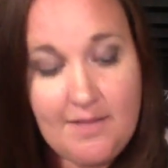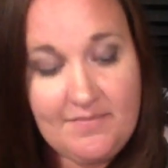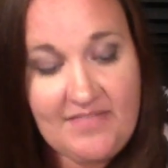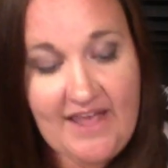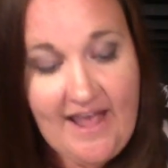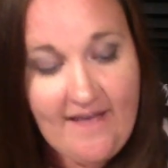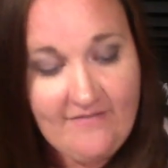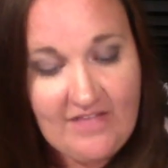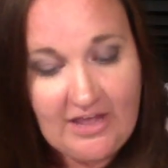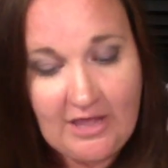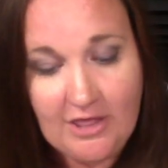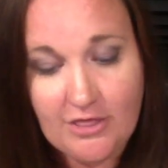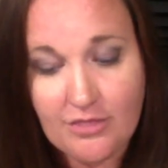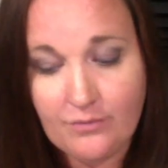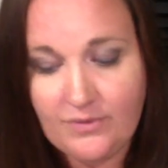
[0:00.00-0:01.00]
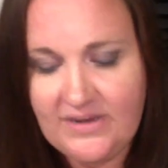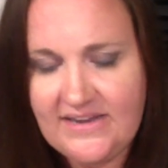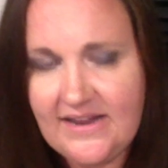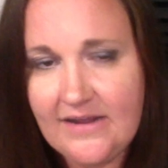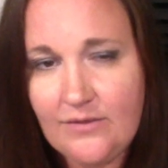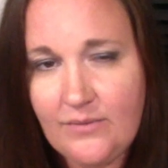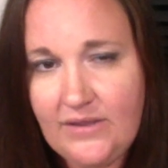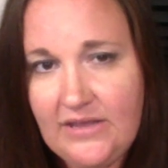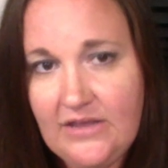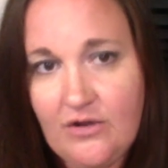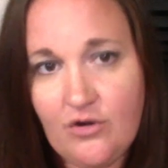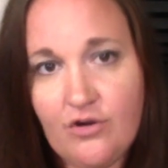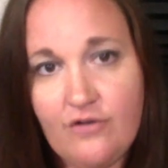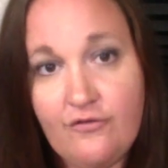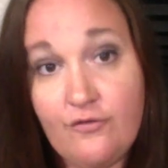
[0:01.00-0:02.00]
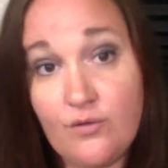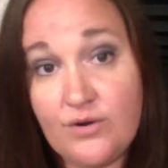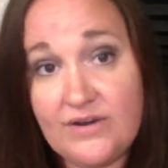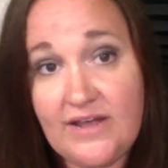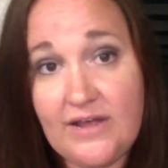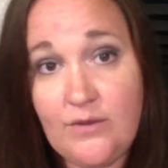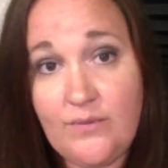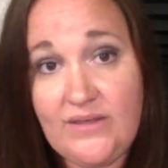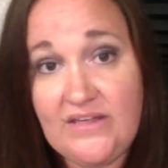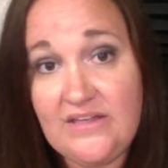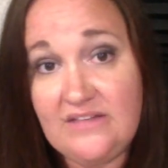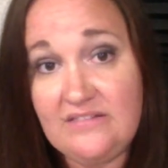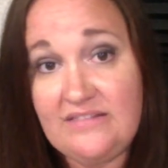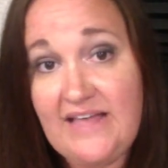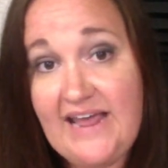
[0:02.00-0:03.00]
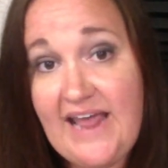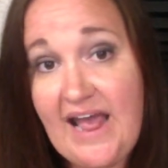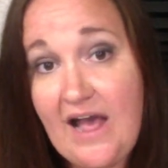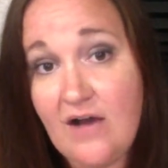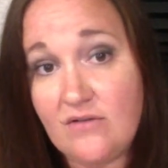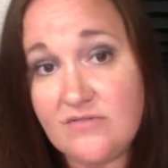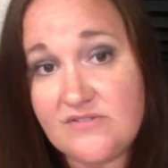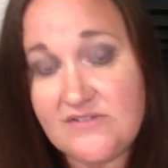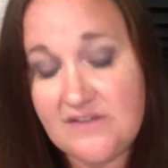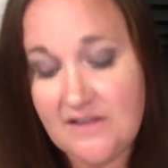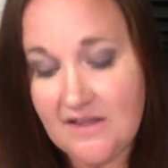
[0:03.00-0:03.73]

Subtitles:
They have like a 3-day-a-week or a 4-day-a-week layout.